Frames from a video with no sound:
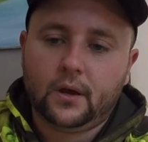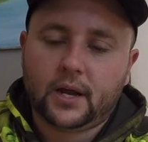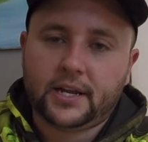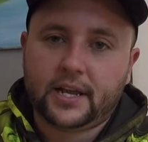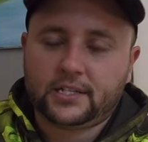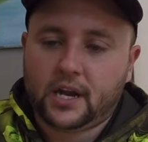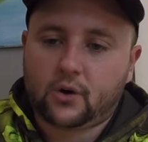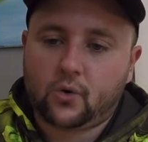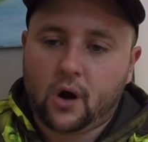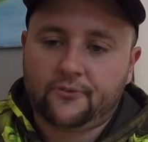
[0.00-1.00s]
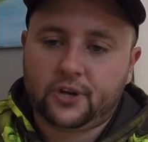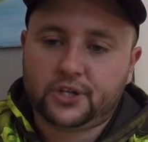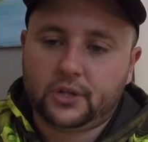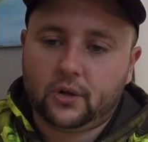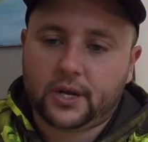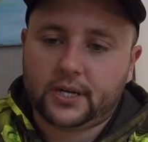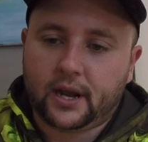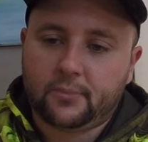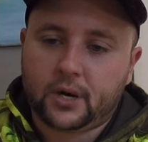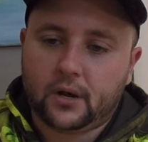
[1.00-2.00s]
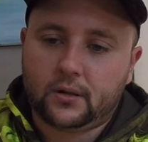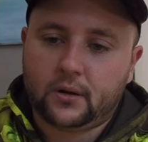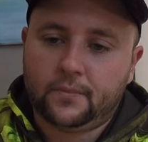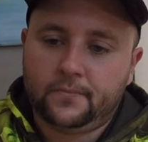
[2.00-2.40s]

Kind of has that crawfishy looking type of color.